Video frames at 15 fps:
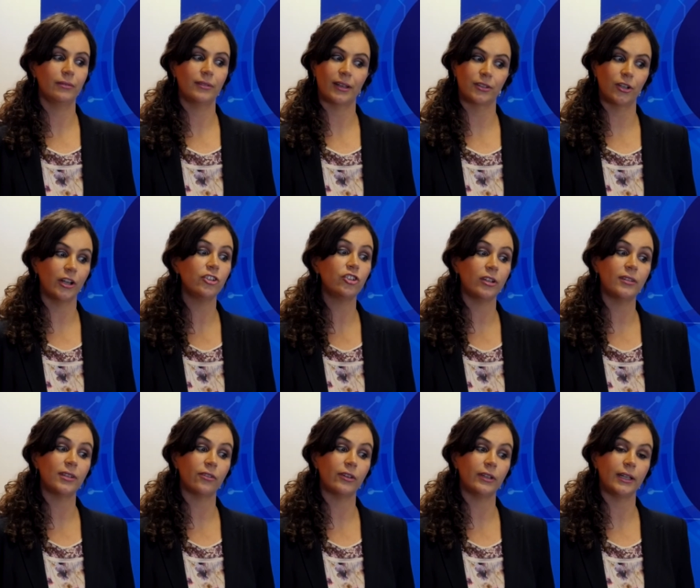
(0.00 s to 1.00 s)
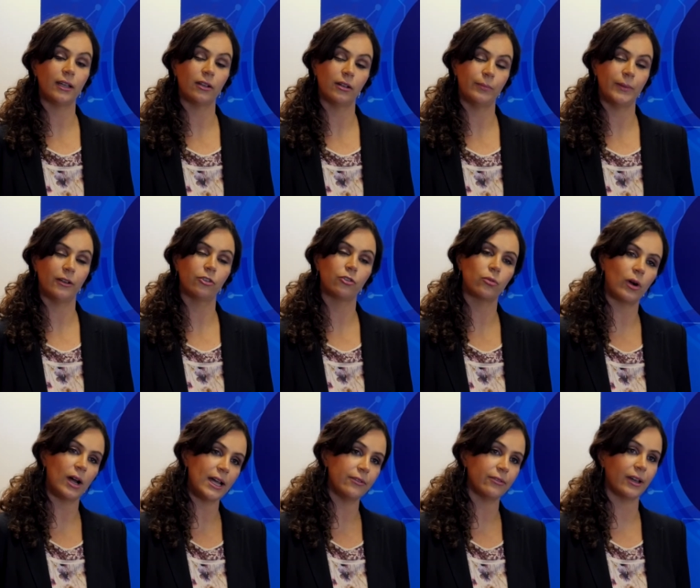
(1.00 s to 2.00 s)
technology is definitely going to be a
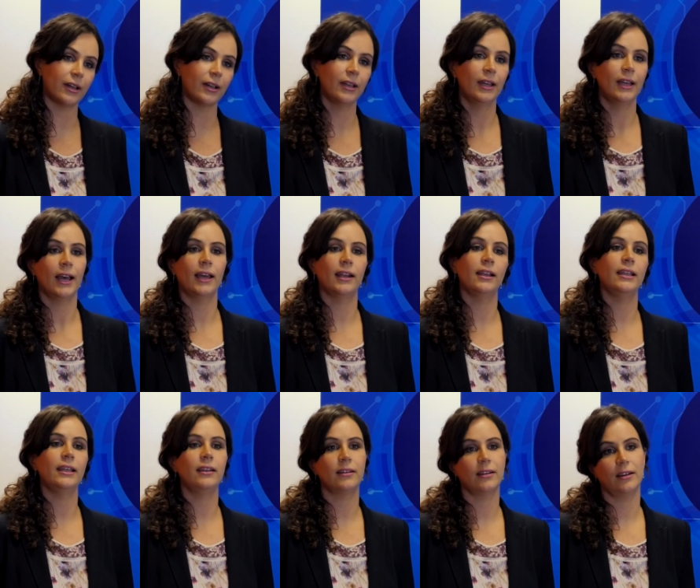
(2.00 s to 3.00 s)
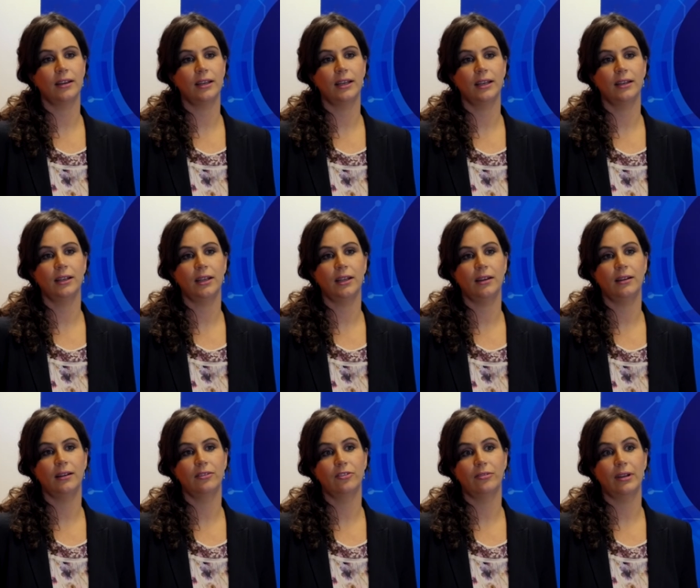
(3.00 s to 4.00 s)
driver and a leader in,
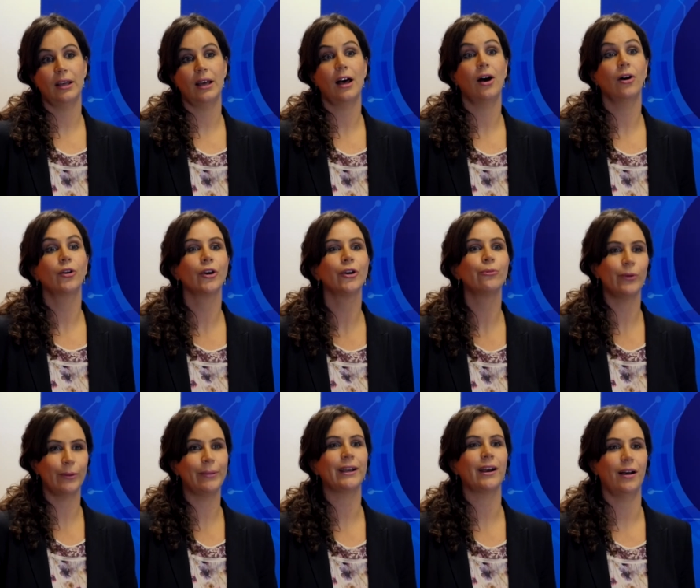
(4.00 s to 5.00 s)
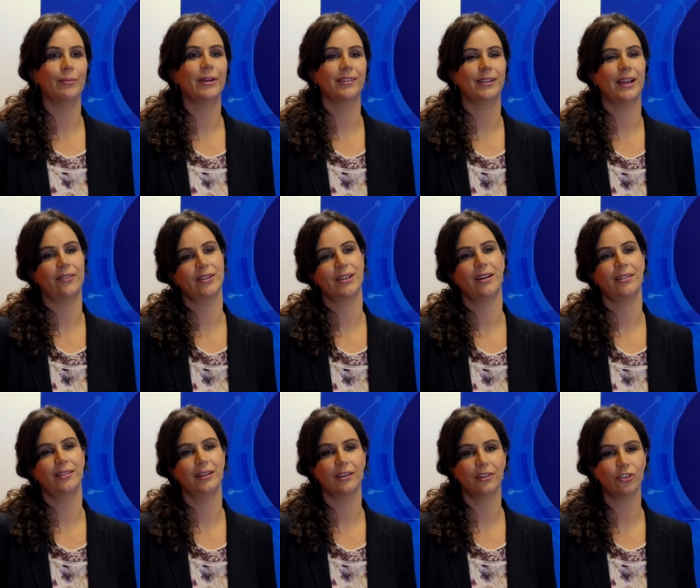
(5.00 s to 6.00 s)
in how good we become as an
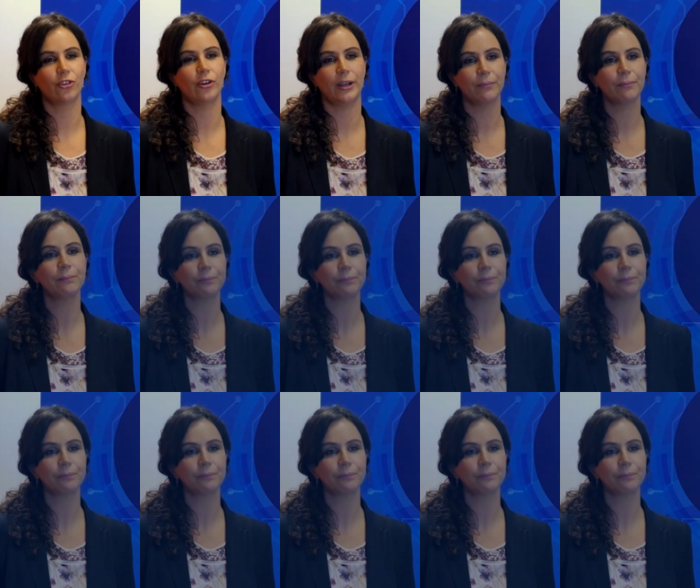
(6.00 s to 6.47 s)
advertising industry.